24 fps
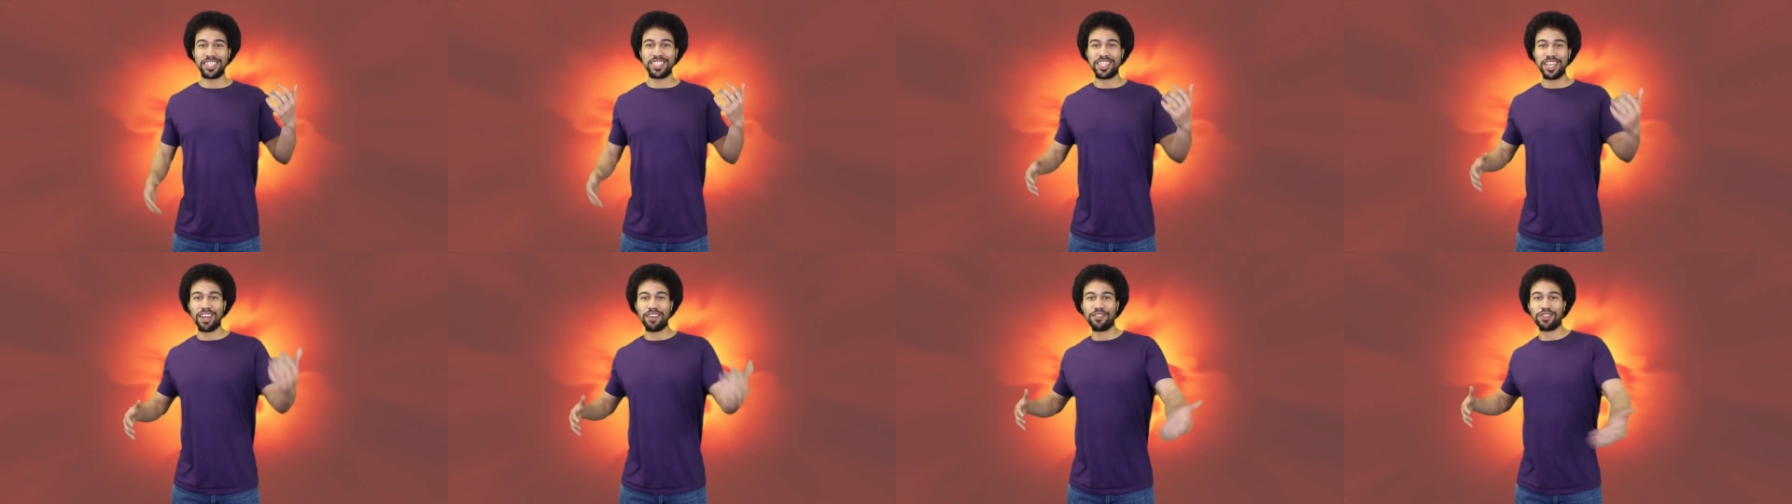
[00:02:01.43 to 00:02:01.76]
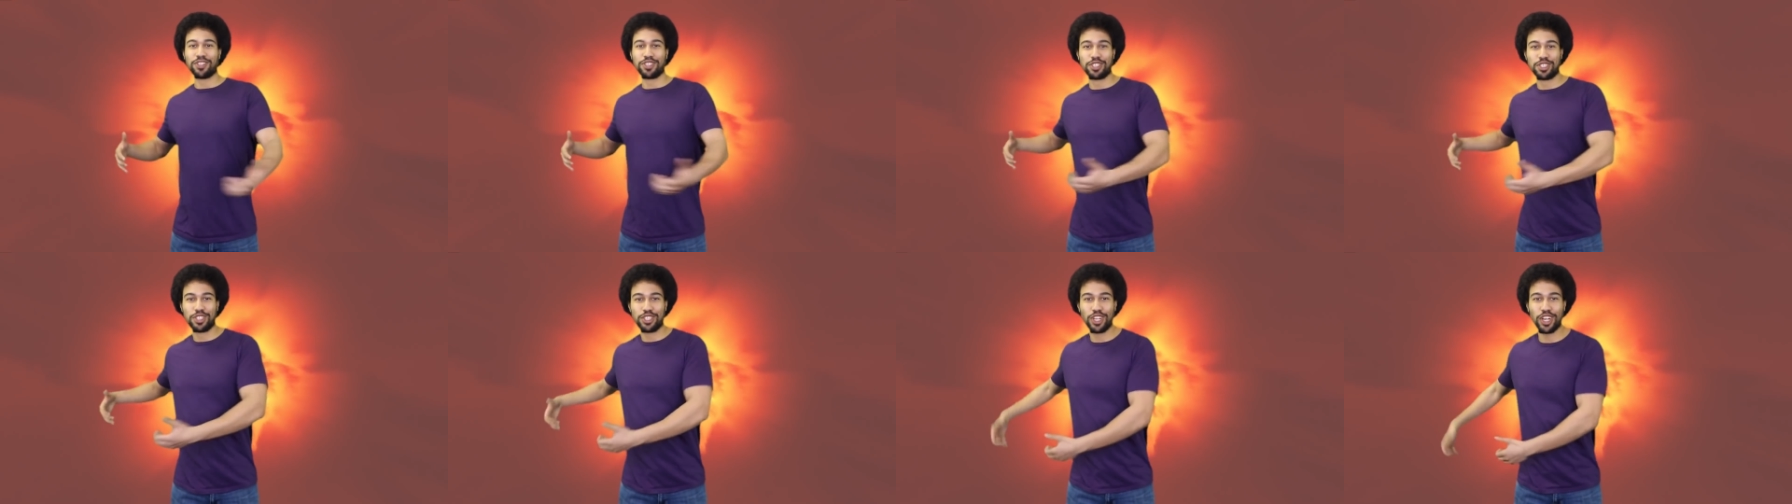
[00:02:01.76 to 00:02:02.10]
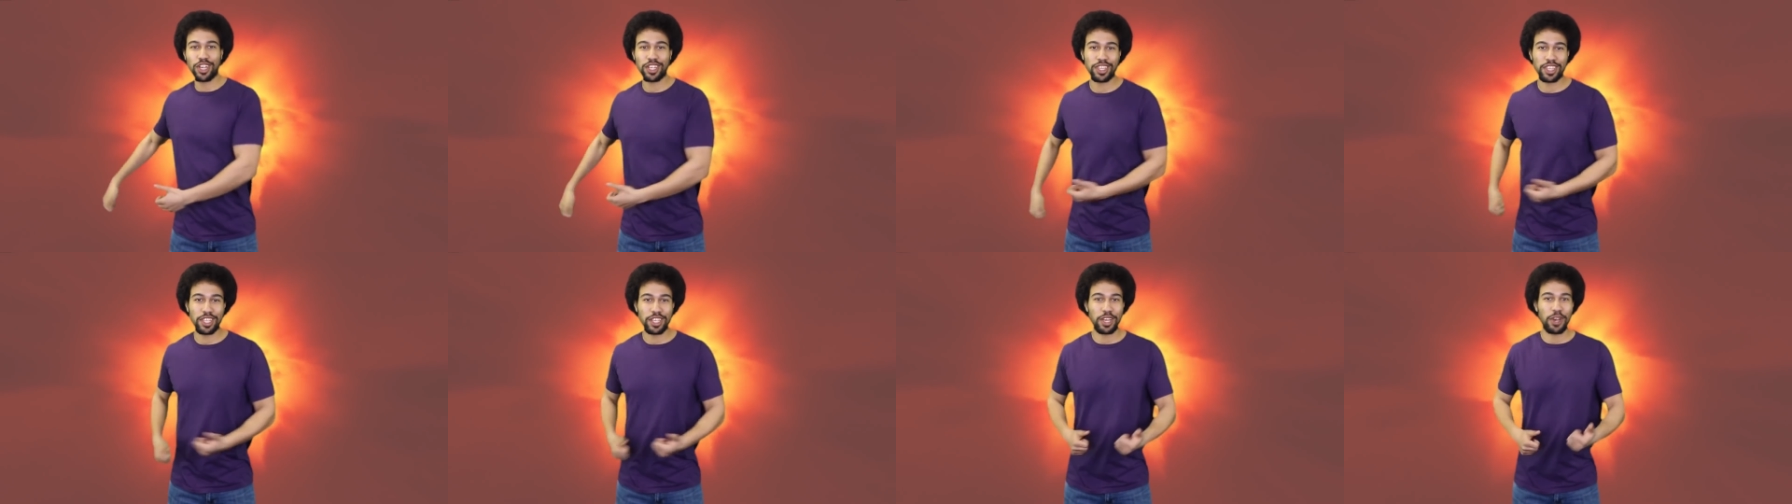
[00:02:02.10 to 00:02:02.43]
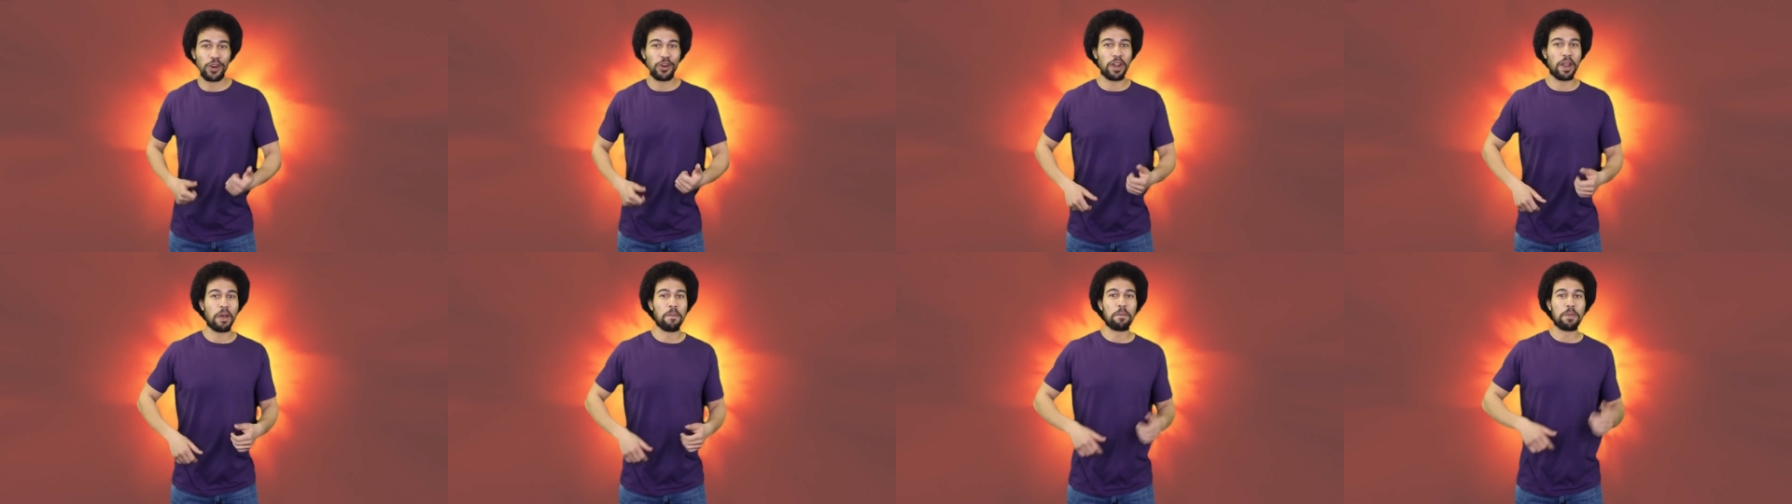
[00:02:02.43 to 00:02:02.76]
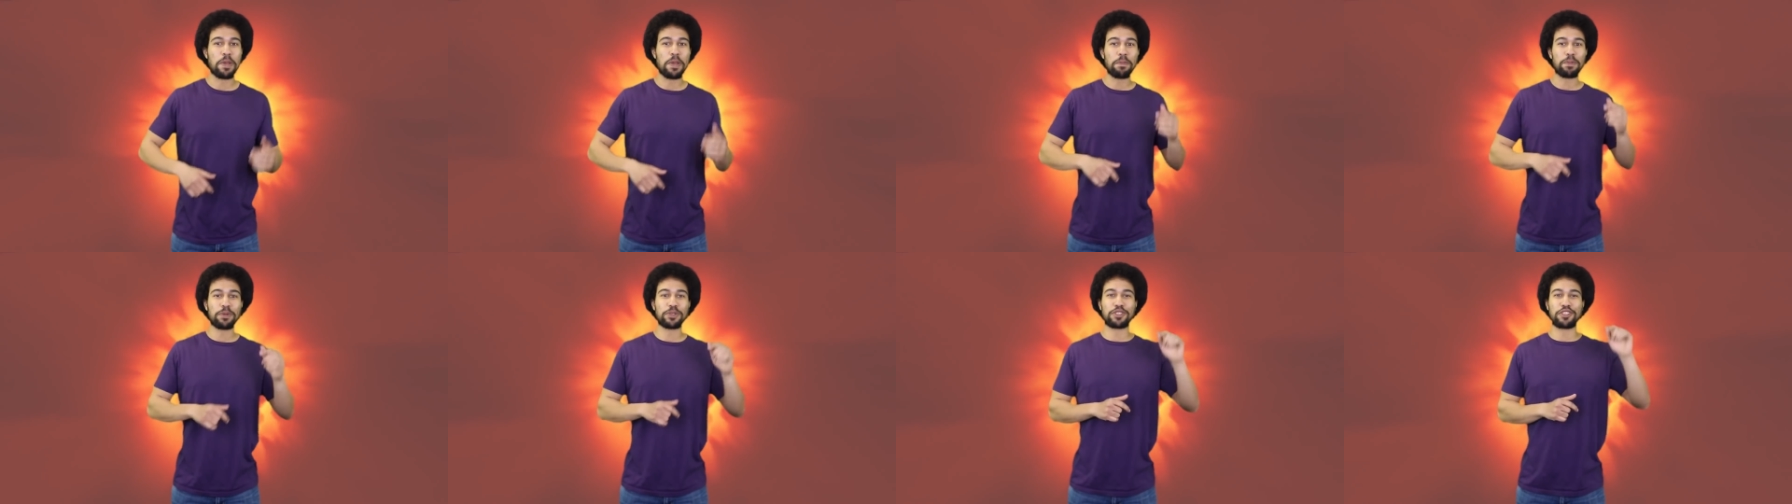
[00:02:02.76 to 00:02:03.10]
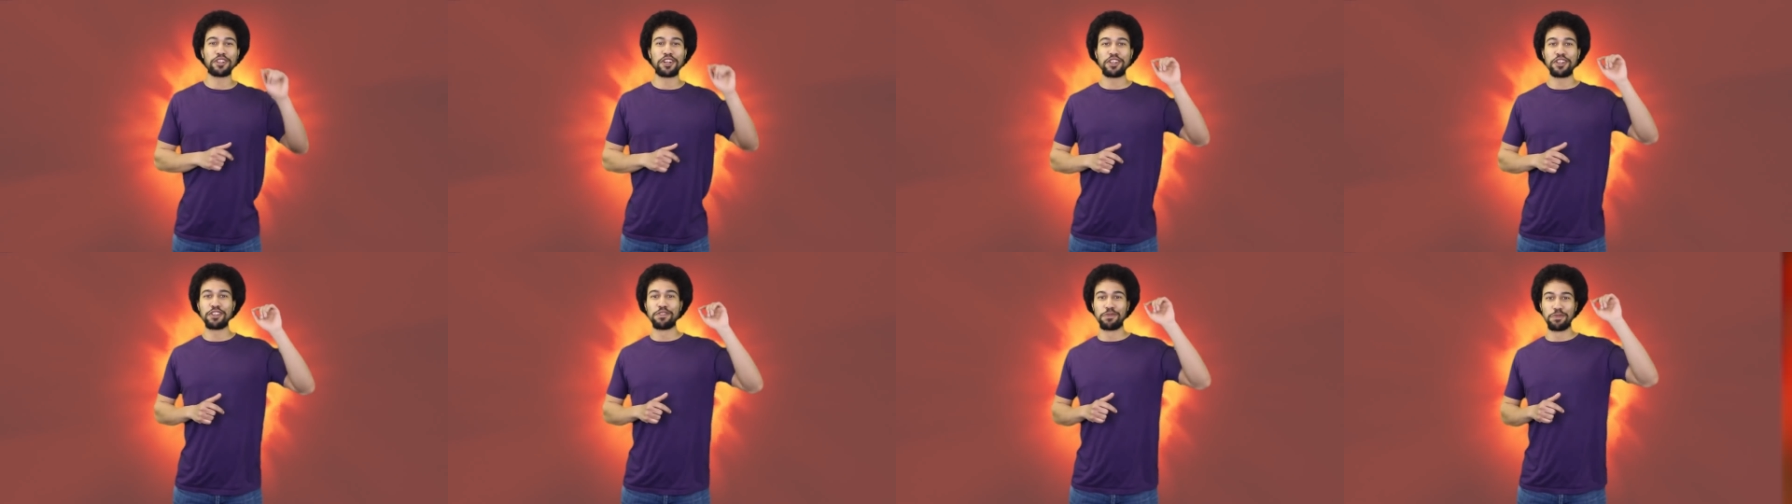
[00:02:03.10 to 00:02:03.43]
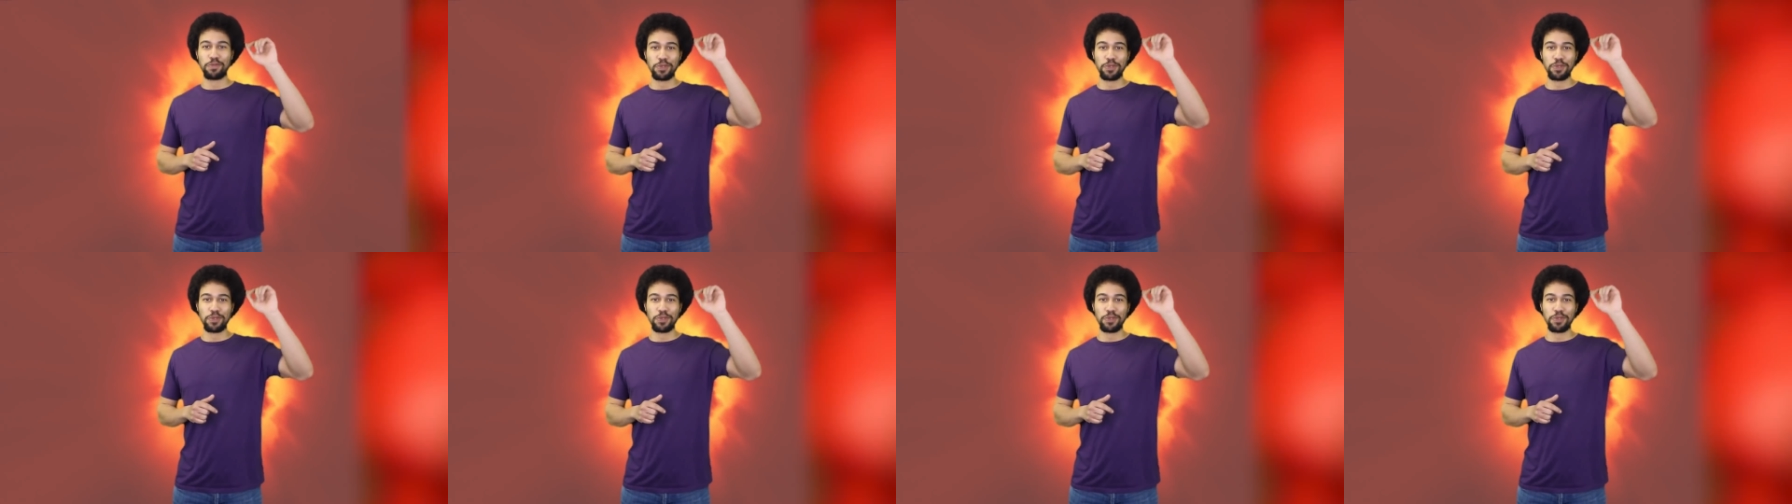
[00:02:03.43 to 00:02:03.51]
the devil took the goat and people started